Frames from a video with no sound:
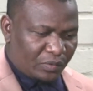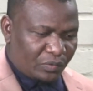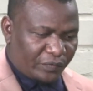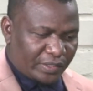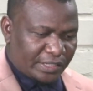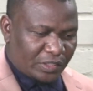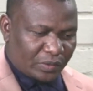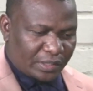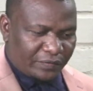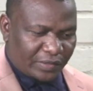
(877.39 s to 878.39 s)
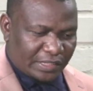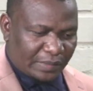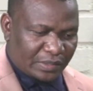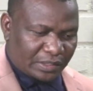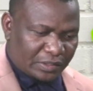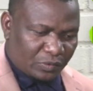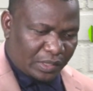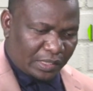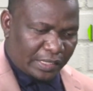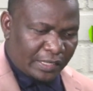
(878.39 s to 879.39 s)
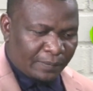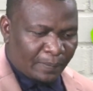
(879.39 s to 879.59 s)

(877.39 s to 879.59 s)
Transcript: venture into a different subject quickly.